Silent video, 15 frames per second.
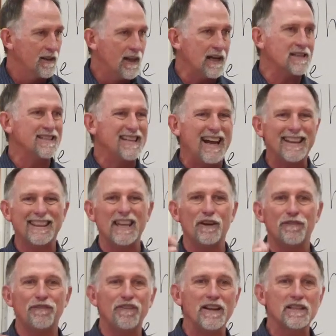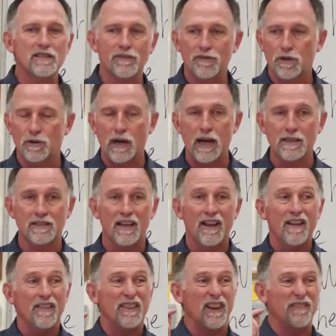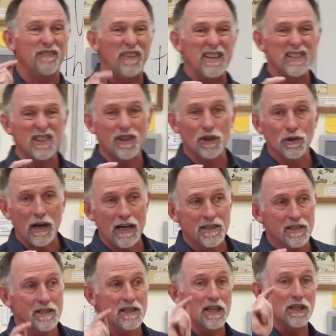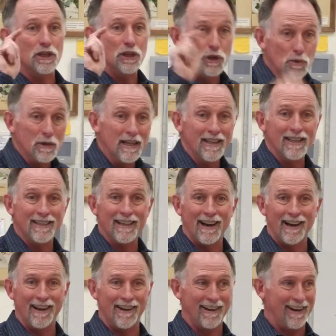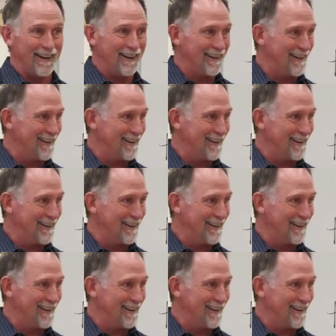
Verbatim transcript: That's not the offense of the cross. The offense of the cross is that you need to die on it.